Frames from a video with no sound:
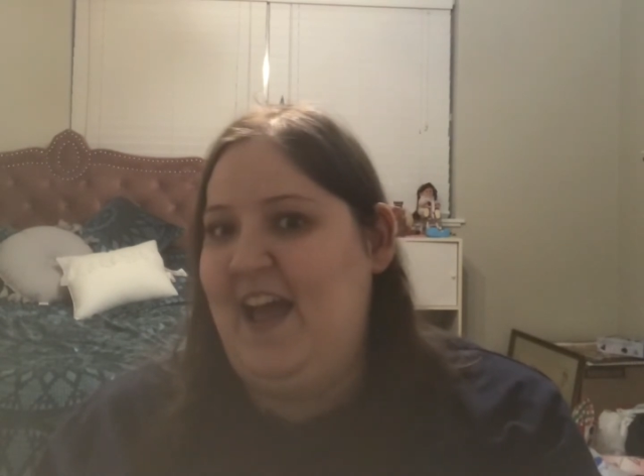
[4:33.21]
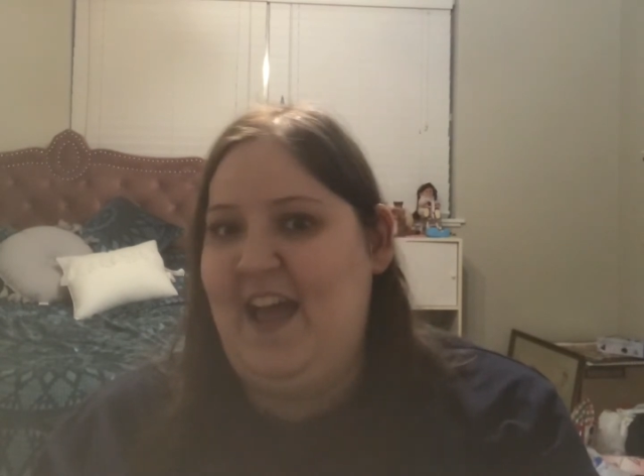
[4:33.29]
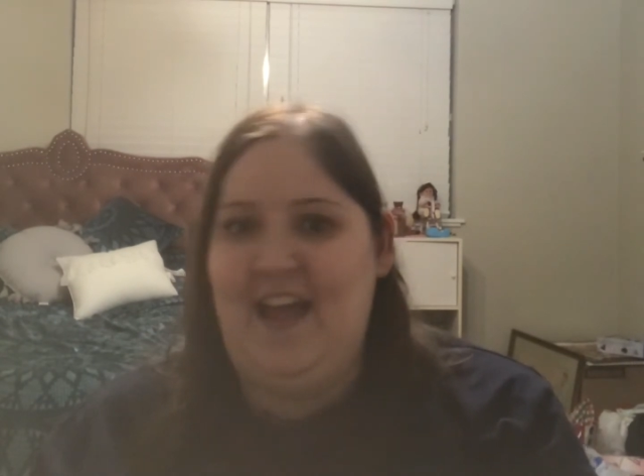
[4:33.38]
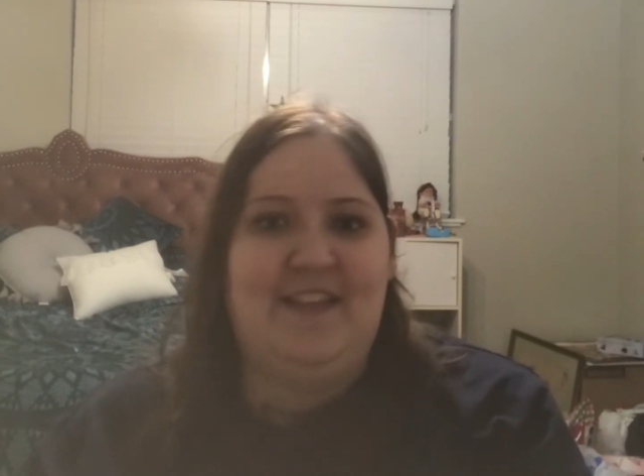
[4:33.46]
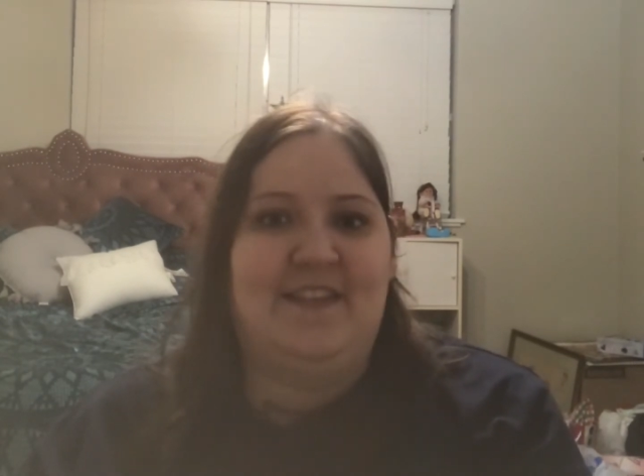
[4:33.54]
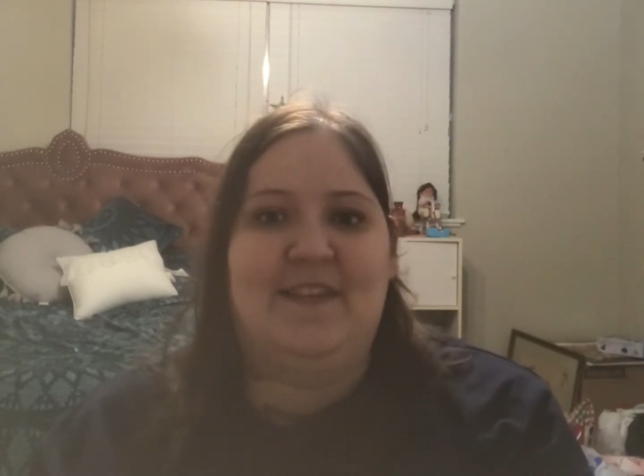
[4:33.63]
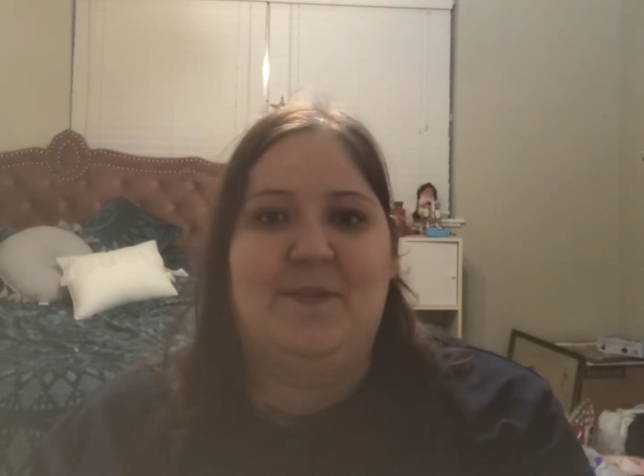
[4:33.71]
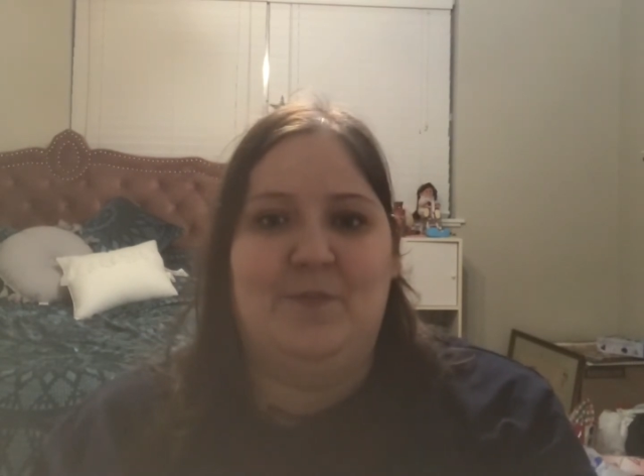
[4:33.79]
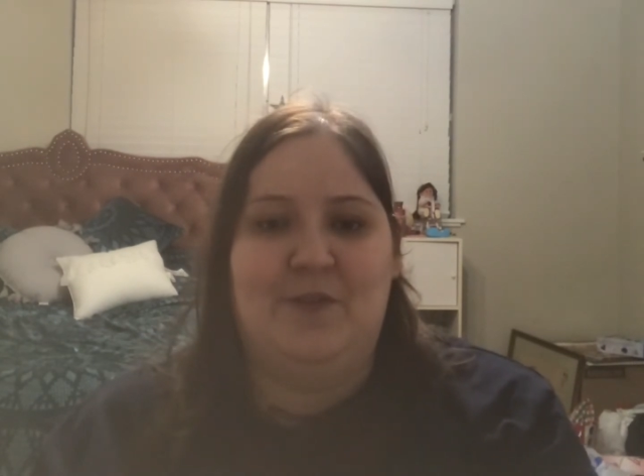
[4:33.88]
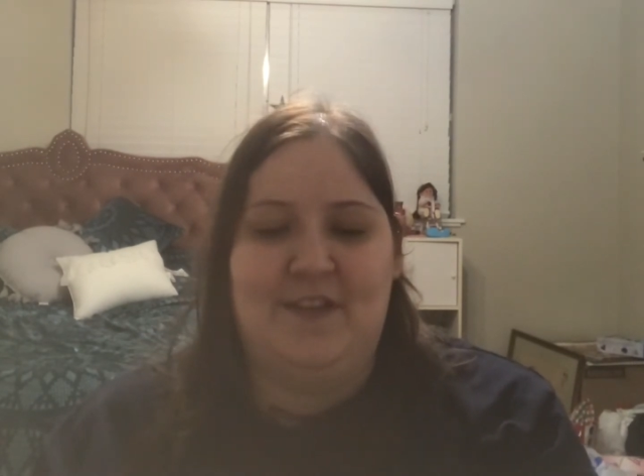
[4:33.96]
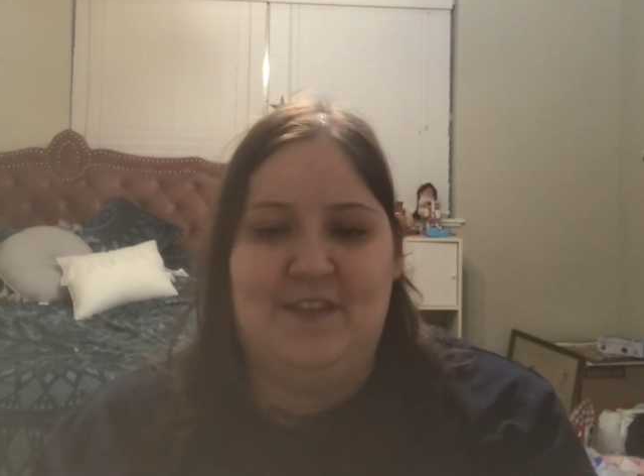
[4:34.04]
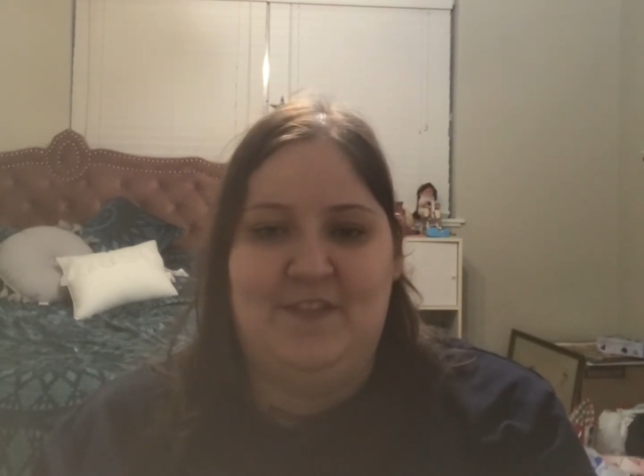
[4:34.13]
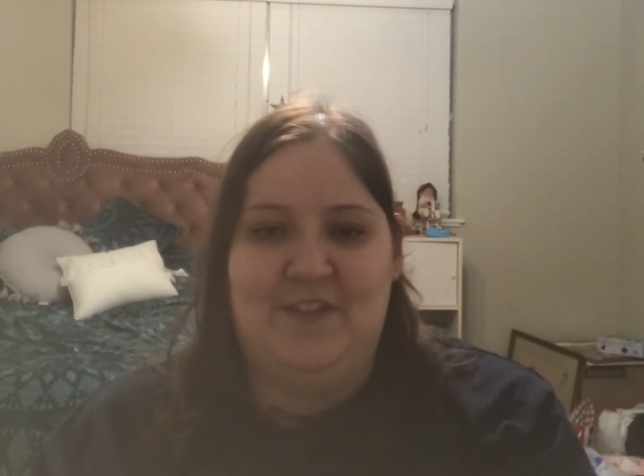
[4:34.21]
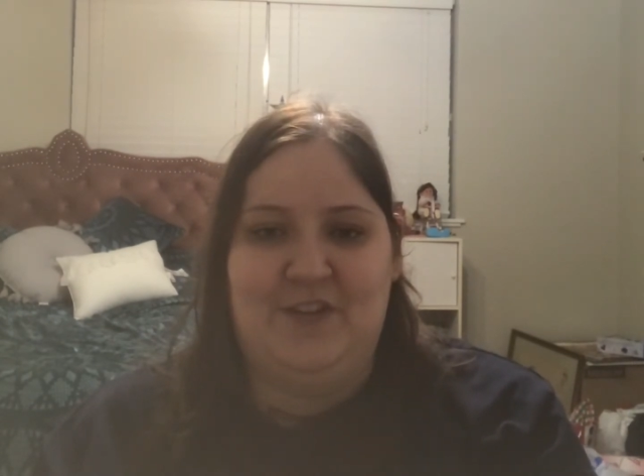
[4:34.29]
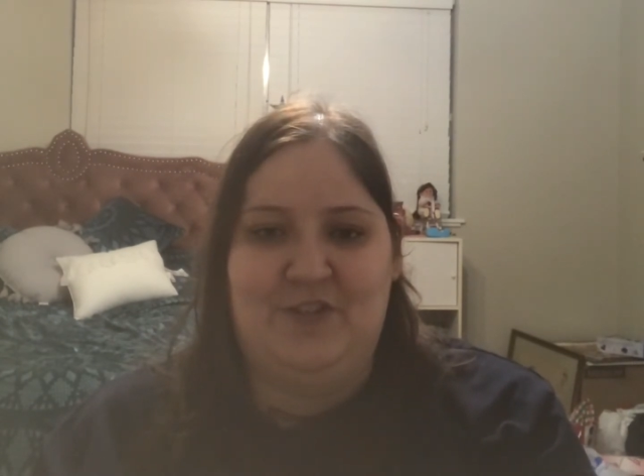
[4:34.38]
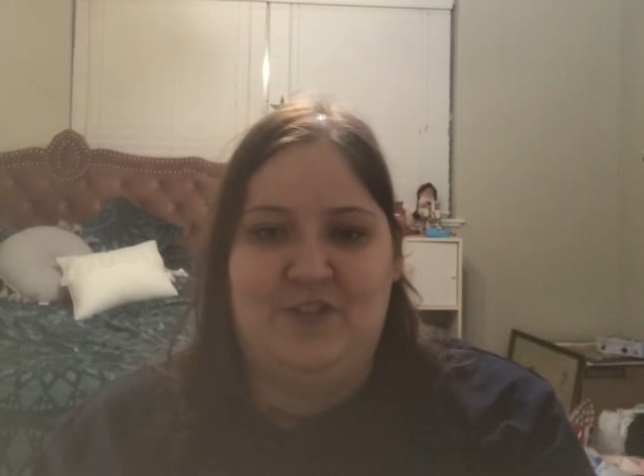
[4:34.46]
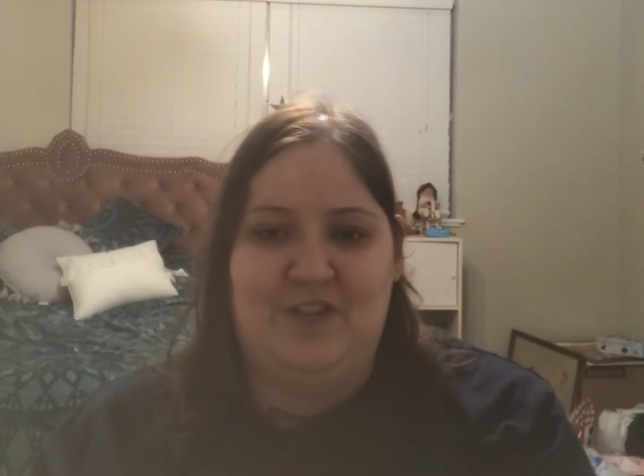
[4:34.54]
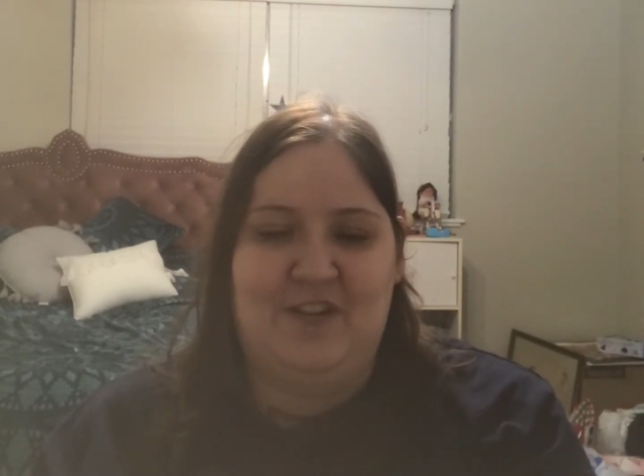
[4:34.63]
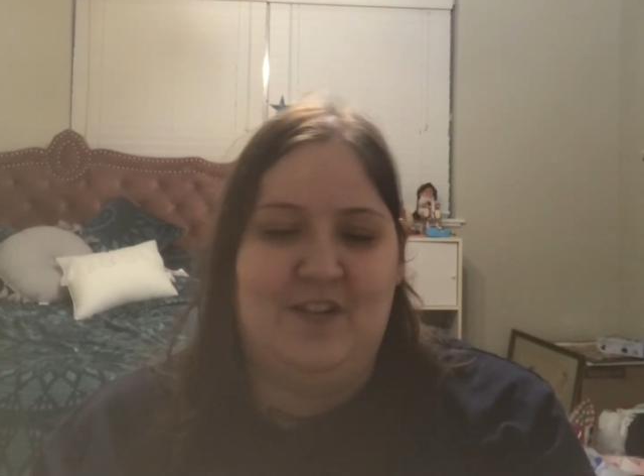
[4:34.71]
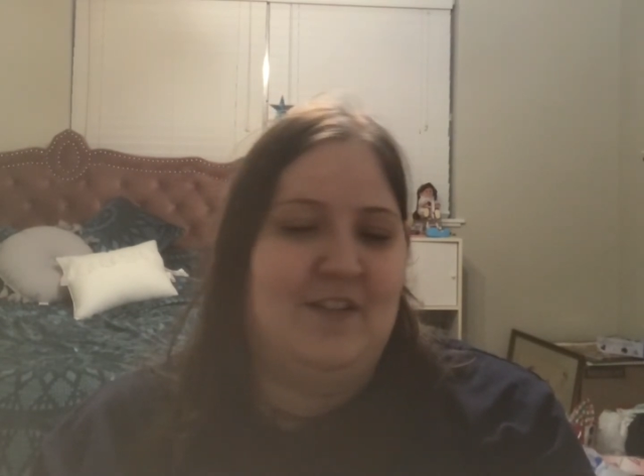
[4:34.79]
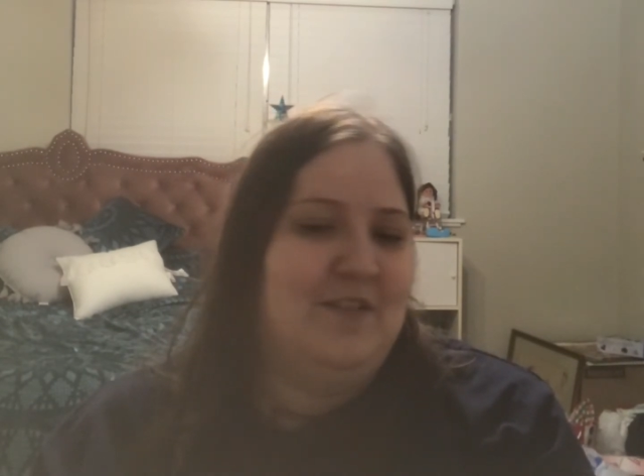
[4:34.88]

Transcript: at some point in the future.